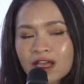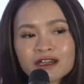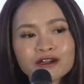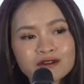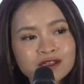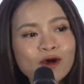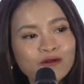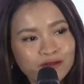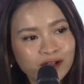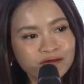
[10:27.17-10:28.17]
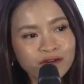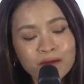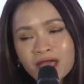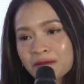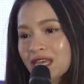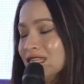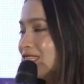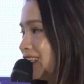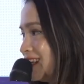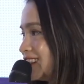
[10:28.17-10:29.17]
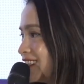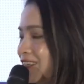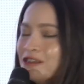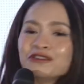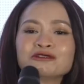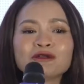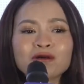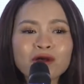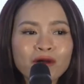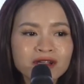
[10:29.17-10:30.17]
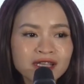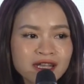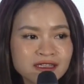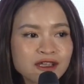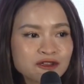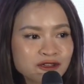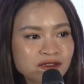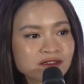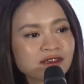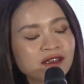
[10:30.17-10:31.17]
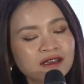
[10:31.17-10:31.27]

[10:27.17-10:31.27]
I crossed over from MNCs to local organizations.